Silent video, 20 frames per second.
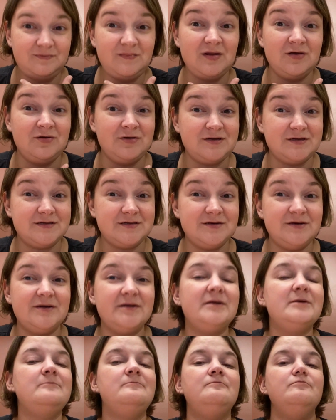which is good.
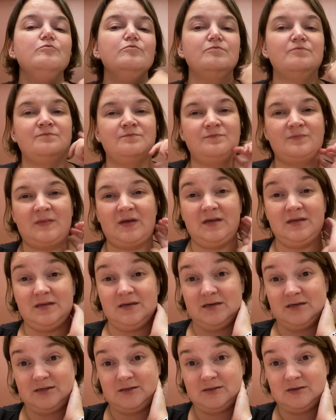They
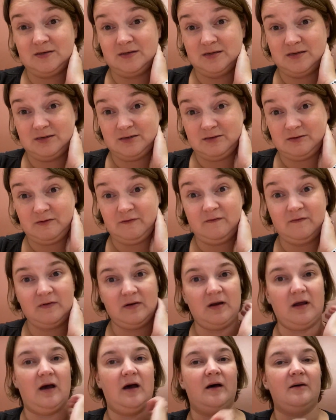just
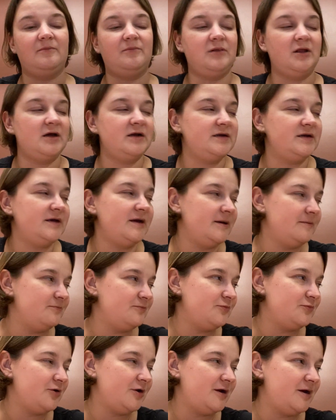plugged again
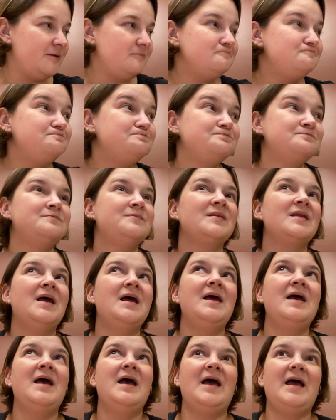right now.
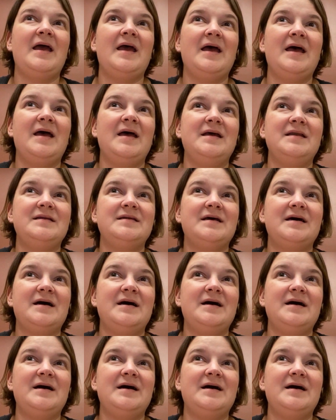And